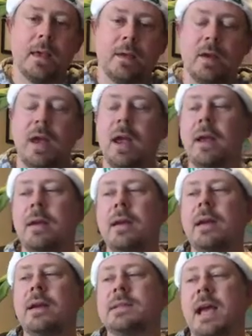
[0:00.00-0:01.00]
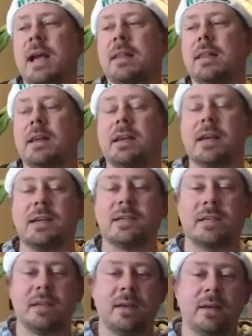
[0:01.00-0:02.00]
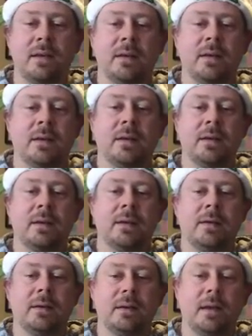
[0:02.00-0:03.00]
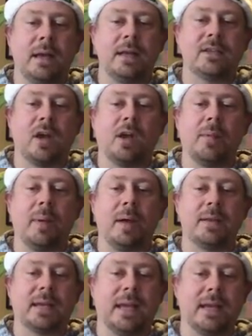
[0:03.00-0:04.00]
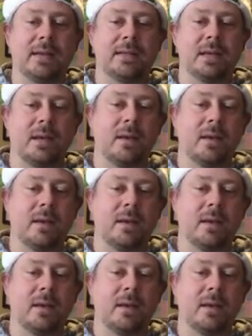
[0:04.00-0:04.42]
Yeah, exactly, because it's all about the kids.